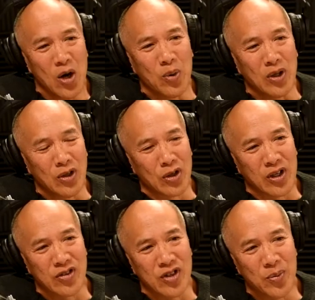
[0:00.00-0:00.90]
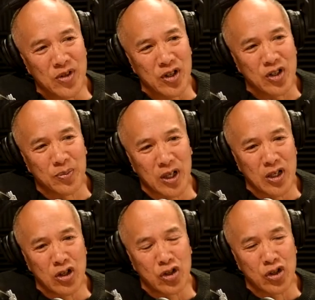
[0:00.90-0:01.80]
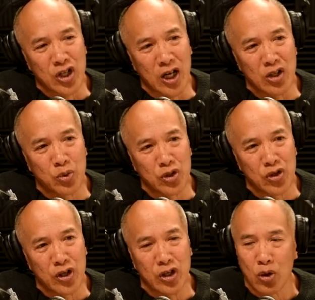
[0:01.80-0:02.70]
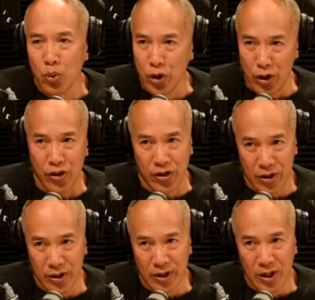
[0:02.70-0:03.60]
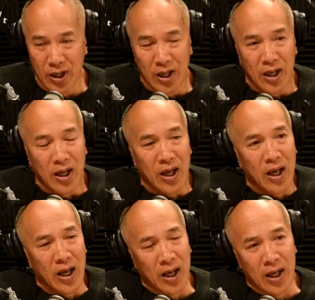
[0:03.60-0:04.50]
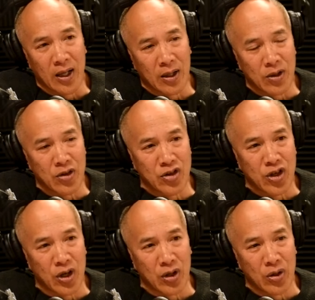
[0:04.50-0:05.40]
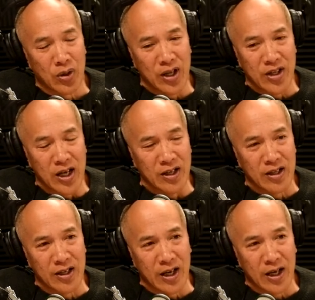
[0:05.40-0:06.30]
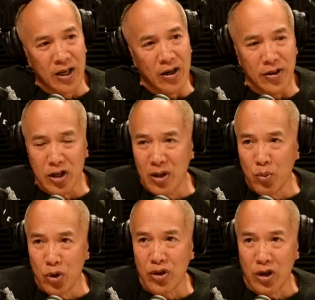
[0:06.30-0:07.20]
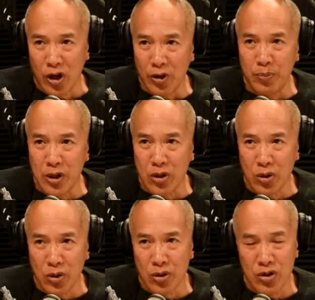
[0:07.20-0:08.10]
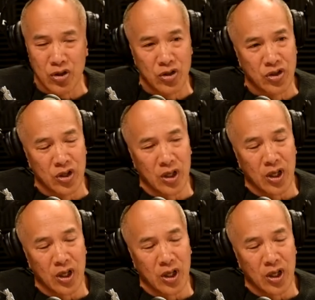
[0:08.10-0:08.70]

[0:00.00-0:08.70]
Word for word: Well, look, someone said to me, you should charge what you think you're worth. And so at the end of the day, I think I'm worth a lot because,